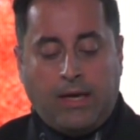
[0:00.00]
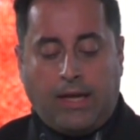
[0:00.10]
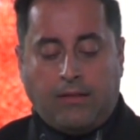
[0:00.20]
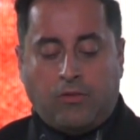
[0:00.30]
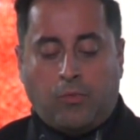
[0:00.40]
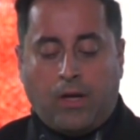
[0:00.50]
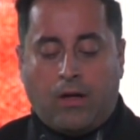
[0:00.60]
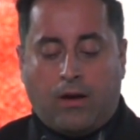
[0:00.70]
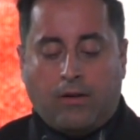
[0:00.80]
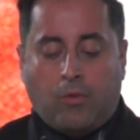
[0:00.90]
In this
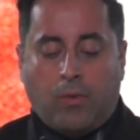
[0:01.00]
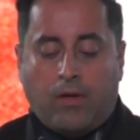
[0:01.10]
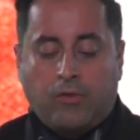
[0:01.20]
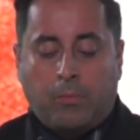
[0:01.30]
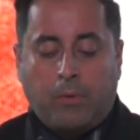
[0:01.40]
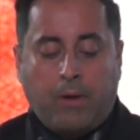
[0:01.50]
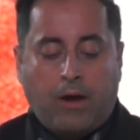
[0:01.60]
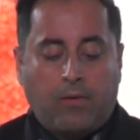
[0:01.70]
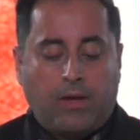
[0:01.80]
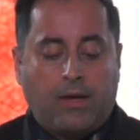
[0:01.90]
regard, we're also
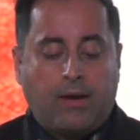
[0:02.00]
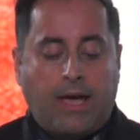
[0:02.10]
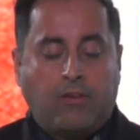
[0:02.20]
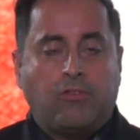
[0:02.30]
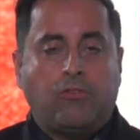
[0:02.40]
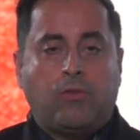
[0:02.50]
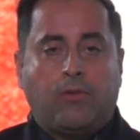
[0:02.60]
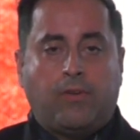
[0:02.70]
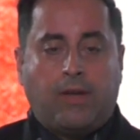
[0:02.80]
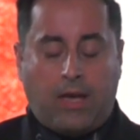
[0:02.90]
preparing an
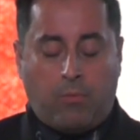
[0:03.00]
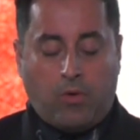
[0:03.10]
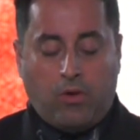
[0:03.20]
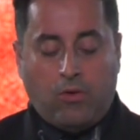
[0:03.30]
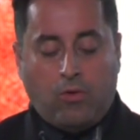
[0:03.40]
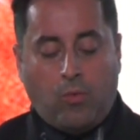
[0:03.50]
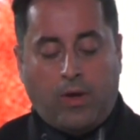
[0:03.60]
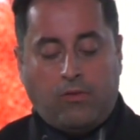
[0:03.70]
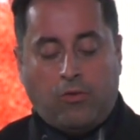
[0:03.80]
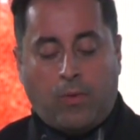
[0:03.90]
action-driven MOU
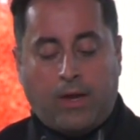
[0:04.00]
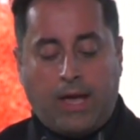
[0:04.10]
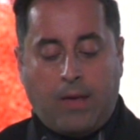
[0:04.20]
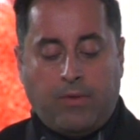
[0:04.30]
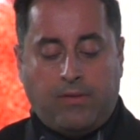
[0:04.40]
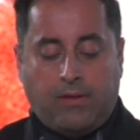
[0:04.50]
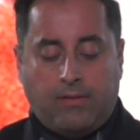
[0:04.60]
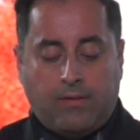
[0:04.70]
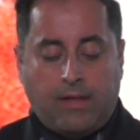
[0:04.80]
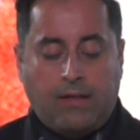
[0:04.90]
with UN
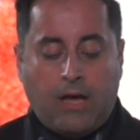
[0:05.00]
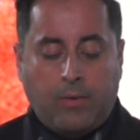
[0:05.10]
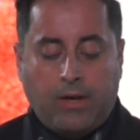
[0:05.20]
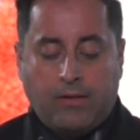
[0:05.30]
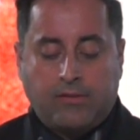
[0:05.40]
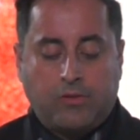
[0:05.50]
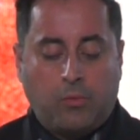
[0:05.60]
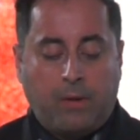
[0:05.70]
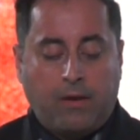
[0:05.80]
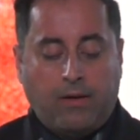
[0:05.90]
Habitat, allowing us
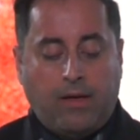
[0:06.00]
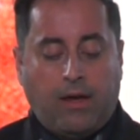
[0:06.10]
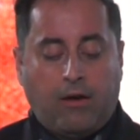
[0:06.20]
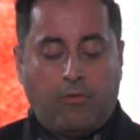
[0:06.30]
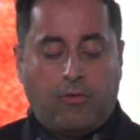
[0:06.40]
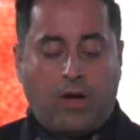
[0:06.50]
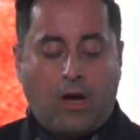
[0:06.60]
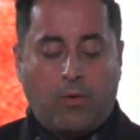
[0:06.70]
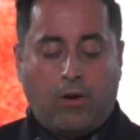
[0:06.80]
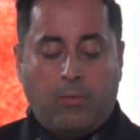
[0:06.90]
to better care for
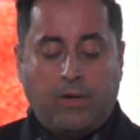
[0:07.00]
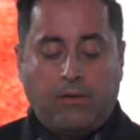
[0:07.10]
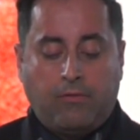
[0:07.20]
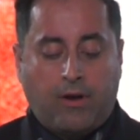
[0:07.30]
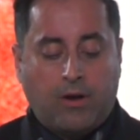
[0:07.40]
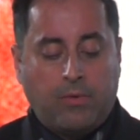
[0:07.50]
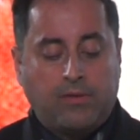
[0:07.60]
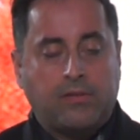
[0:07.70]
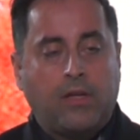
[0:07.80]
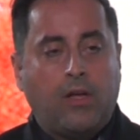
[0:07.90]
our urban
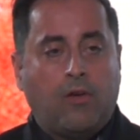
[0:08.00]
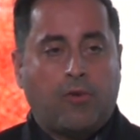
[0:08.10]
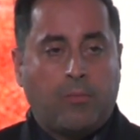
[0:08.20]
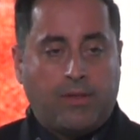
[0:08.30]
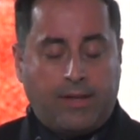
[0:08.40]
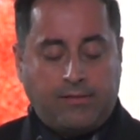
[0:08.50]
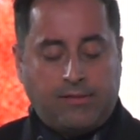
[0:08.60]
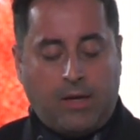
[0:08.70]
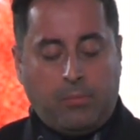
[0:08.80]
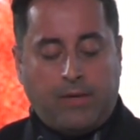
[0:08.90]
environments from a
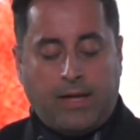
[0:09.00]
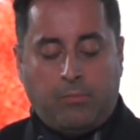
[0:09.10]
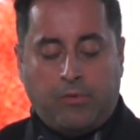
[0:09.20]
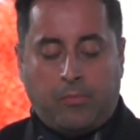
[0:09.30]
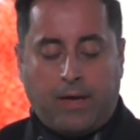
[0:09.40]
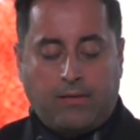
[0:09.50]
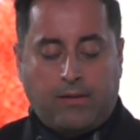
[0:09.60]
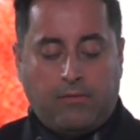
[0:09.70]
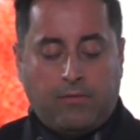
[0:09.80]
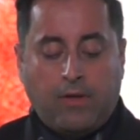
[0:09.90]
landscape-led
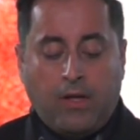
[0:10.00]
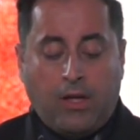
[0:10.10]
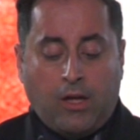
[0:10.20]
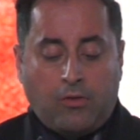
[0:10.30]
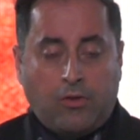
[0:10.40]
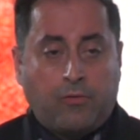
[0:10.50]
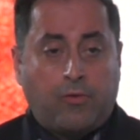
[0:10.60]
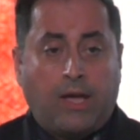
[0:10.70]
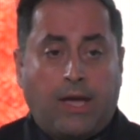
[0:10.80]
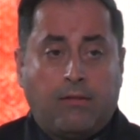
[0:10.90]
perspective. Do not
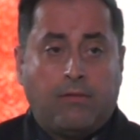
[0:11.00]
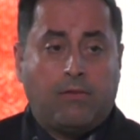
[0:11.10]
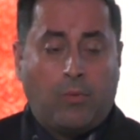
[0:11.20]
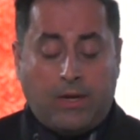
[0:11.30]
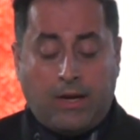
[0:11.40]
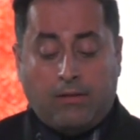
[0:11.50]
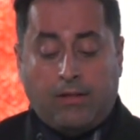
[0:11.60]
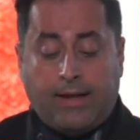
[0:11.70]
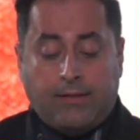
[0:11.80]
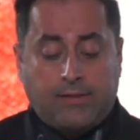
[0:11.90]
forget,
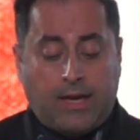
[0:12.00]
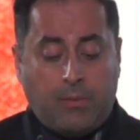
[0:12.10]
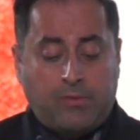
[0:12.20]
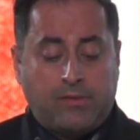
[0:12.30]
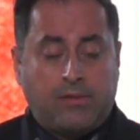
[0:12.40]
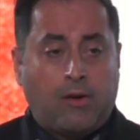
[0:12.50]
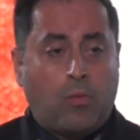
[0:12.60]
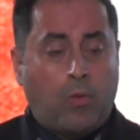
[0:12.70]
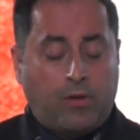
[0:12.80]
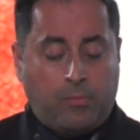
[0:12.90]
without landscapes, there
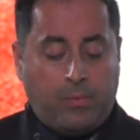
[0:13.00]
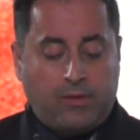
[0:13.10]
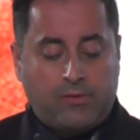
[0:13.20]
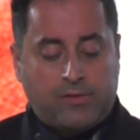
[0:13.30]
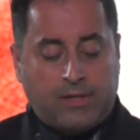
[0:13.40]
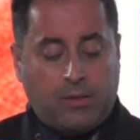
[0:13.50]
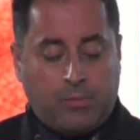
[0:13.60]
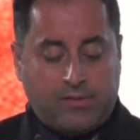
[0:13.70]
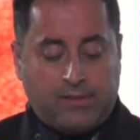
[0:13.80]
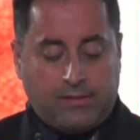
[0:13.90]
won't be
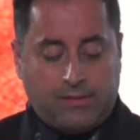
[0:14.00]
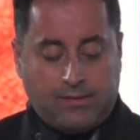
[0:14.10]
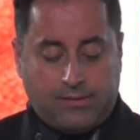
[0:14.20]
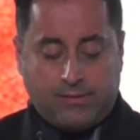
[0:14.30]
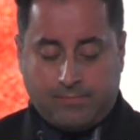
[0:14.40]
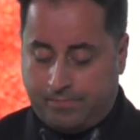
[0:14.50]
sustainable cities.